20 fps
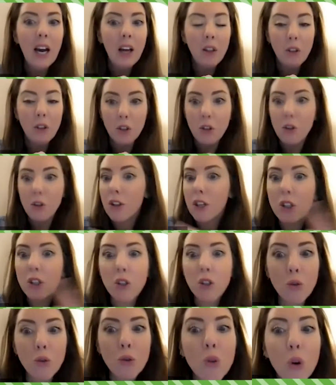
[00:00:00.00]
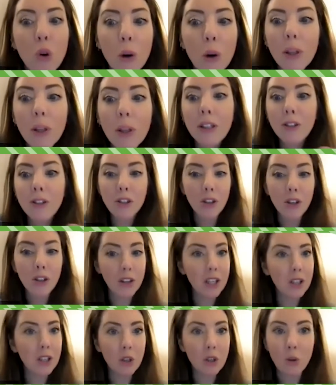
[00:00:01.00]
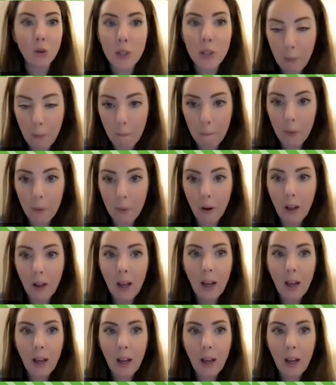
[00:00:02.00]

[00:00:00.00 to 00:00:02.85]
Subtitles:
There's nothing too normal. There's nothing too simple.